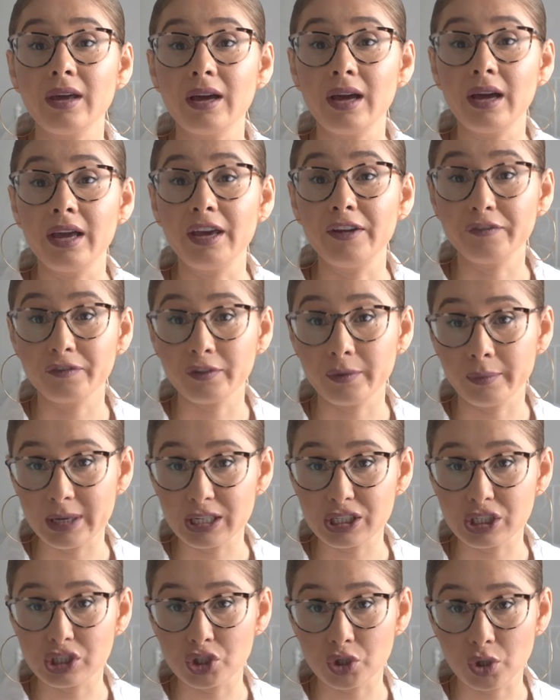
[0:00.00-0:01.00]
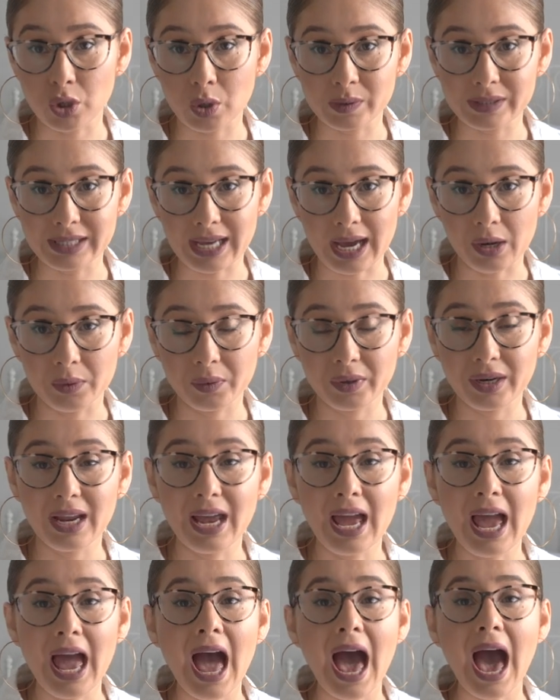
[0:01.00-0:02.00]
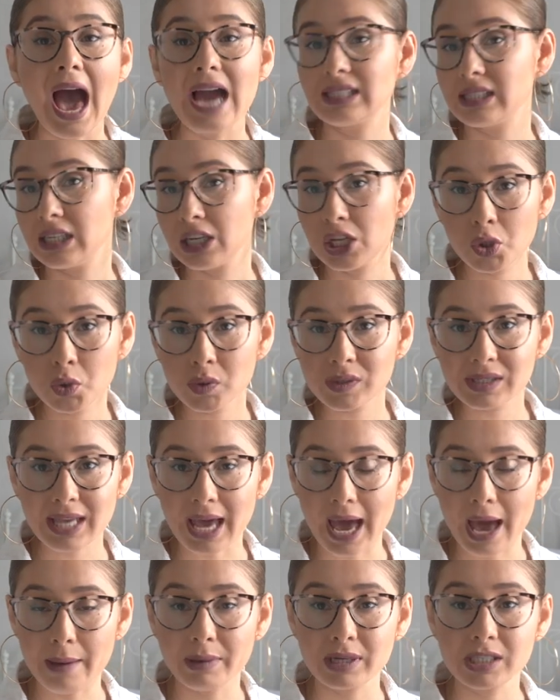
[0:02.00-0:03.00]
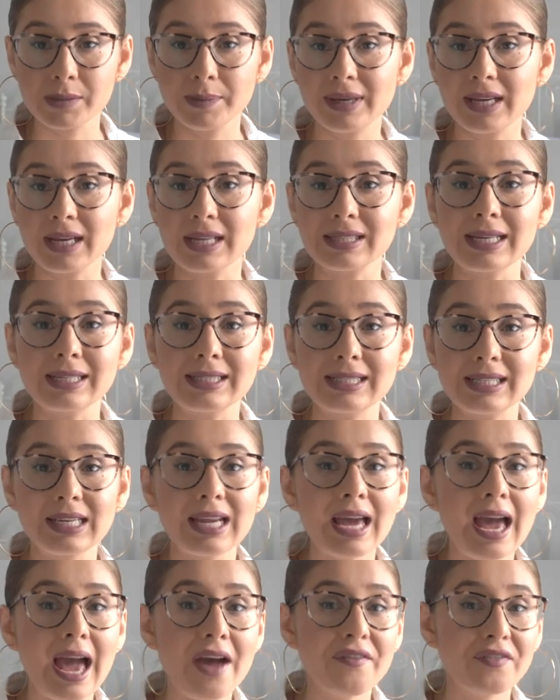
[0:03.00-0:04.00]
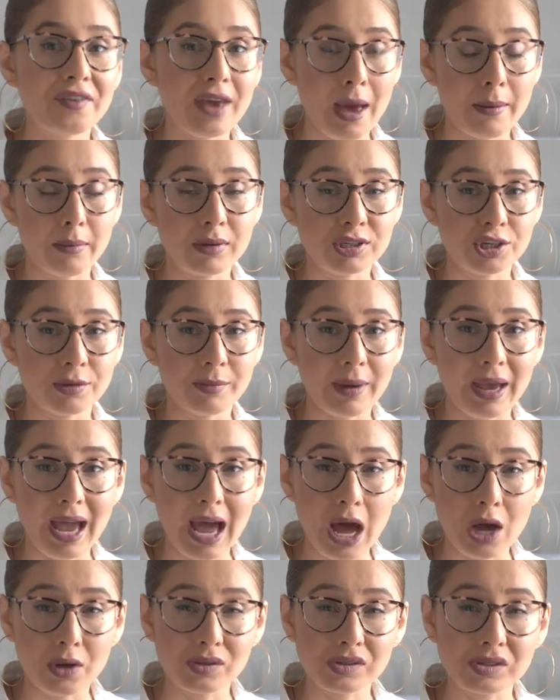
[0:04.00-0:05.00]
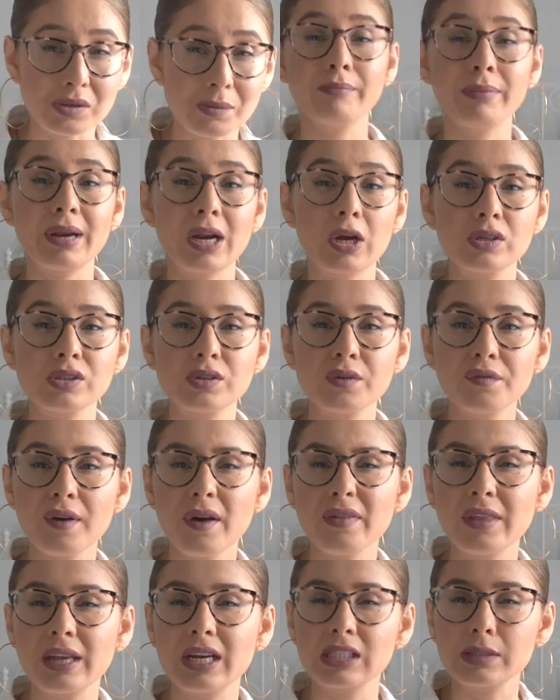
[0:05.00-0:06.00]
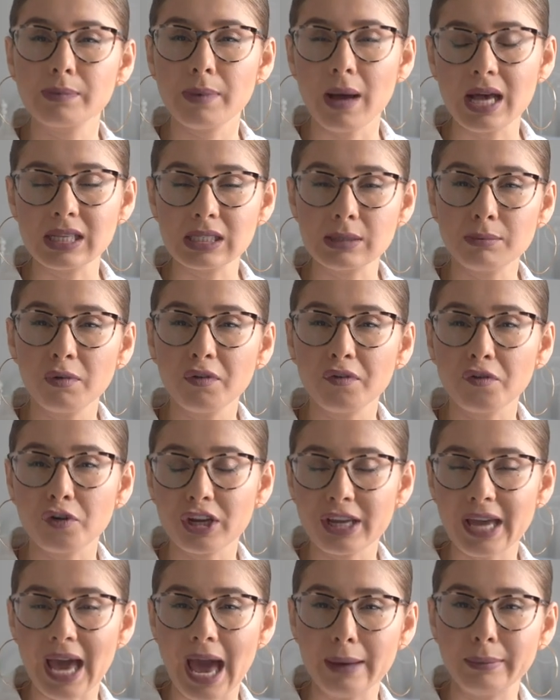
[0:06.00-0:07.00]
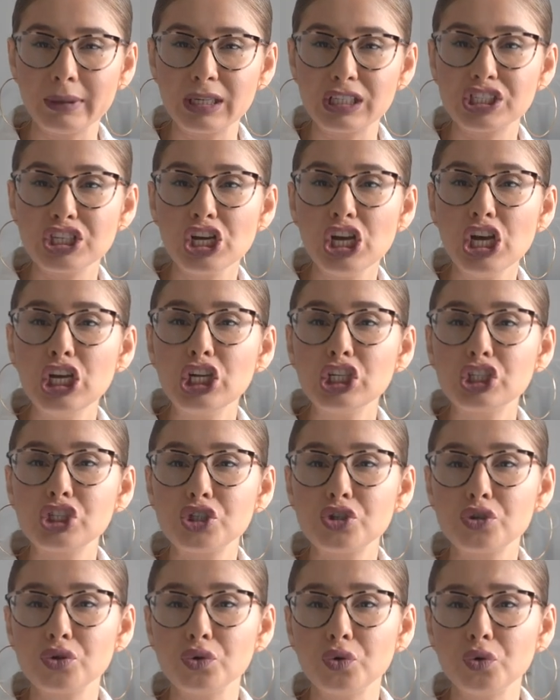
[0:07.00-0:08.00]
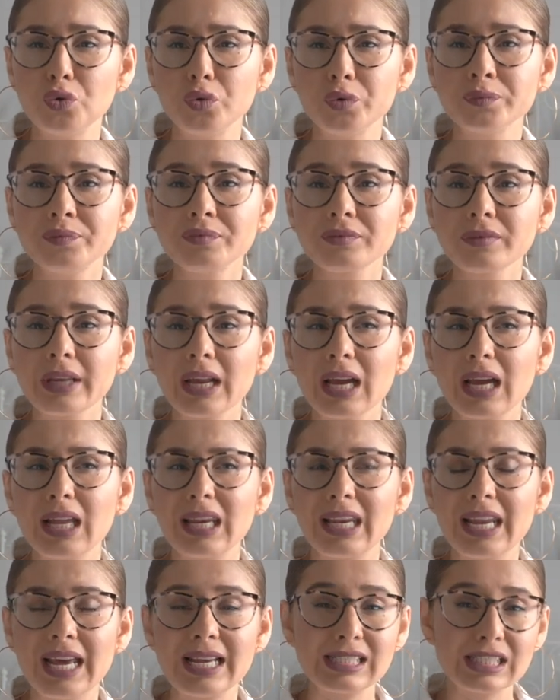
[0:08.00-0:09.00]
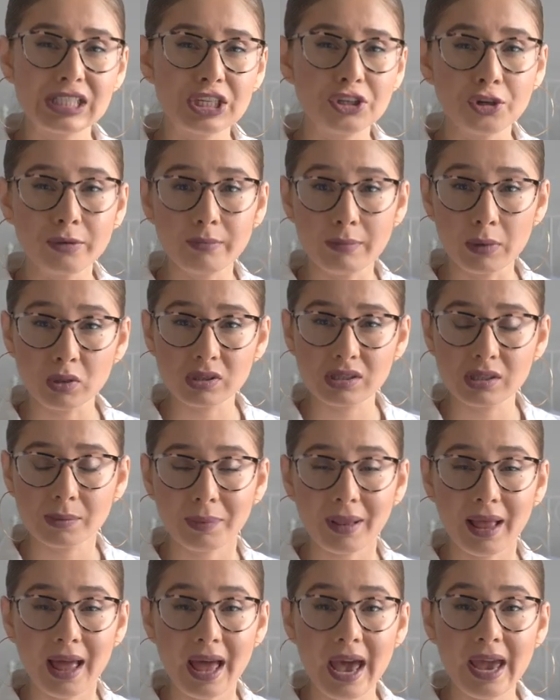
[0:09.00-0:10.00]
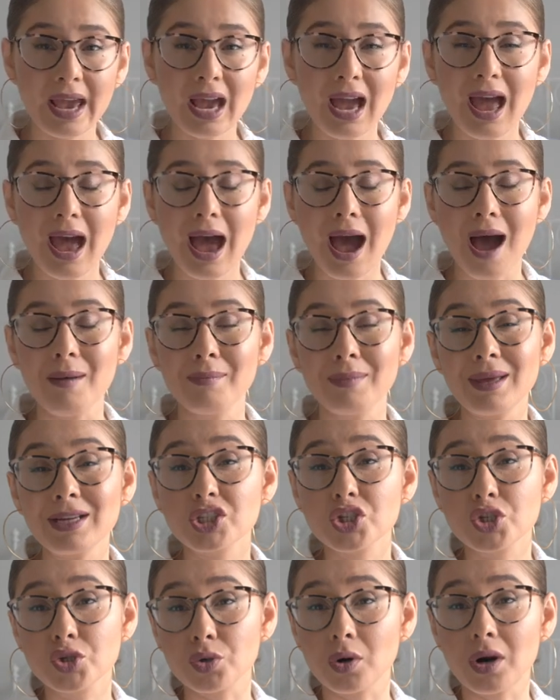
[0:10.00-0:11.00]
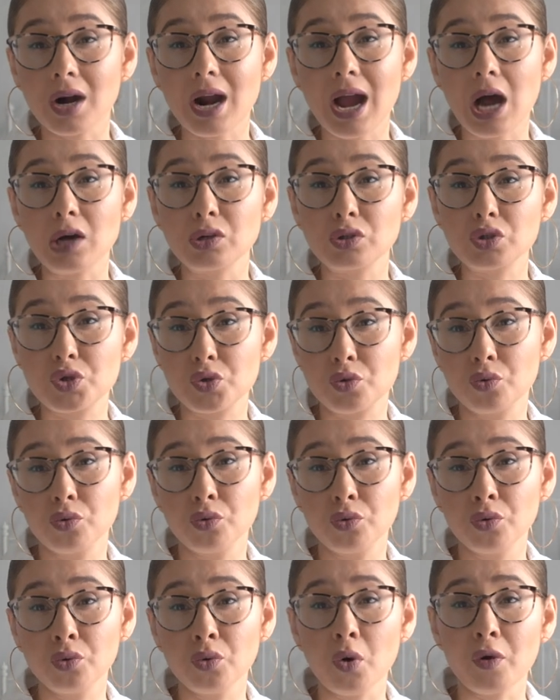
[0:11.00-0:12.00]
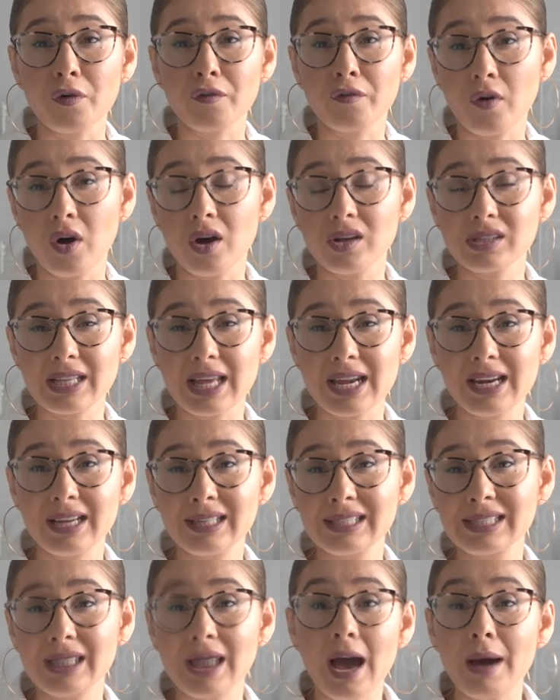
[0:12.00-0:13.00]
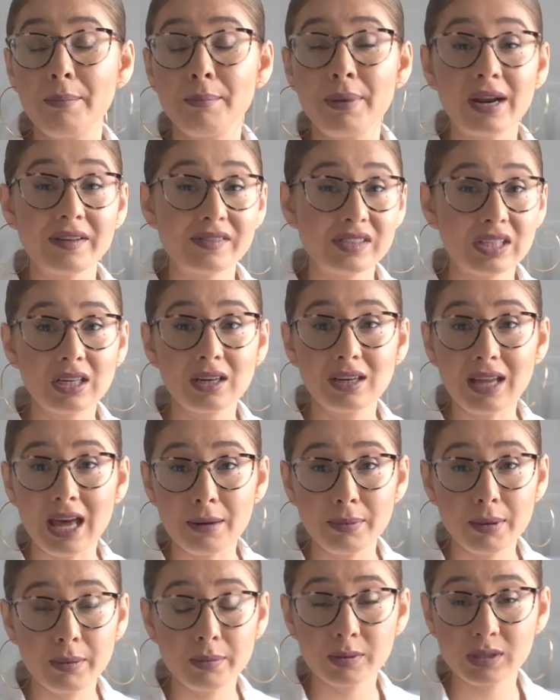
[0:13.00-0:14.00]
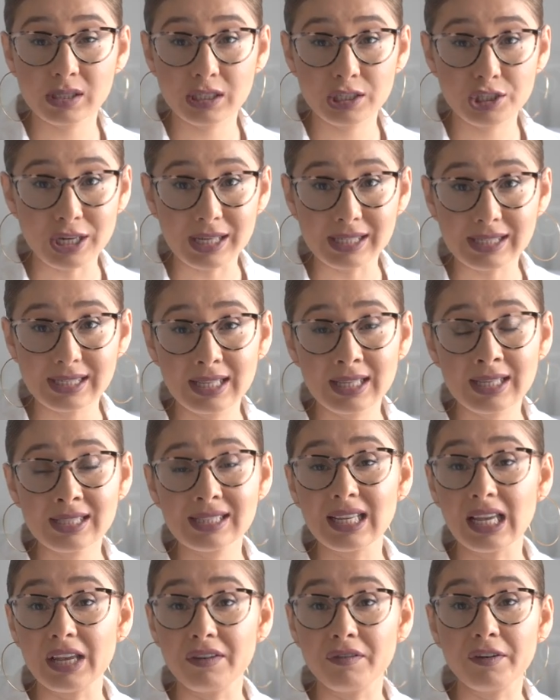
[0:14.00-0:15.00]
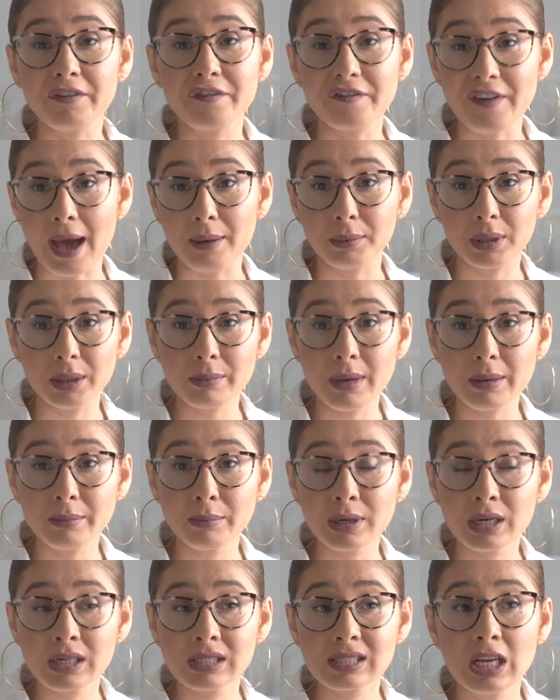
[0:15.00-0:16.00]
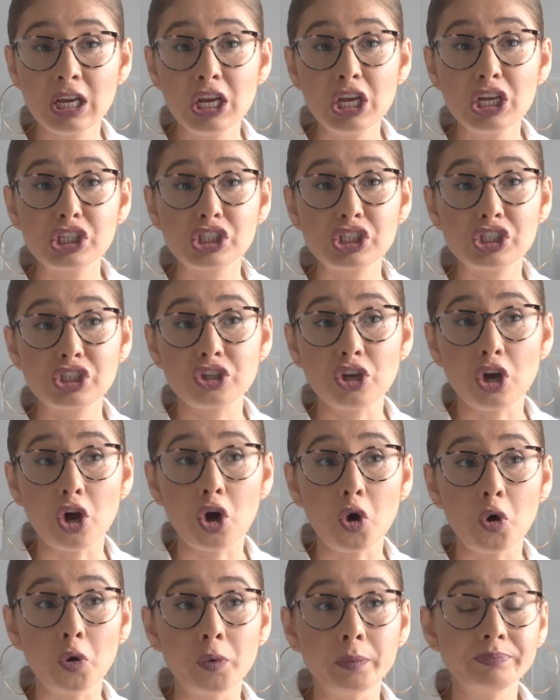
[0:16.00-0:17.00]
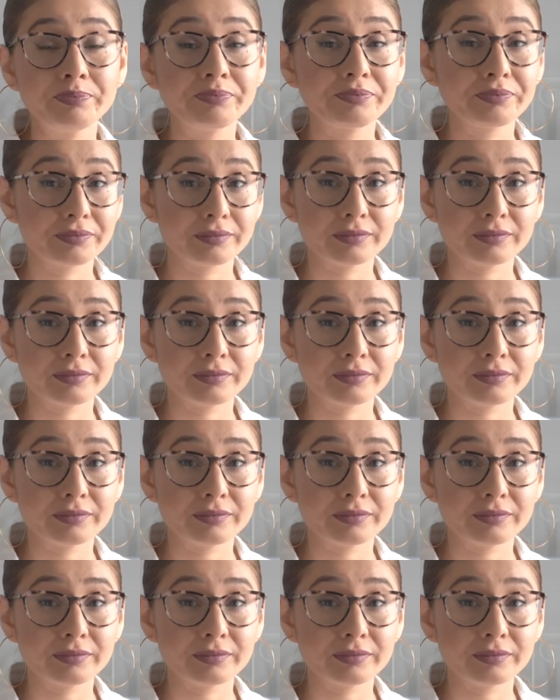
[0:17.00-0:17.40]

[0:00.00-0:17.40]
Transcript: the inflammation to go down. I didn't use cabbage because I didn't have cabbage in my house, but I also found that it's possible for cabbage to lessen your milk supply. I'm not sure how true or false that is, but I've seen a lot of people suggest this, even family members. So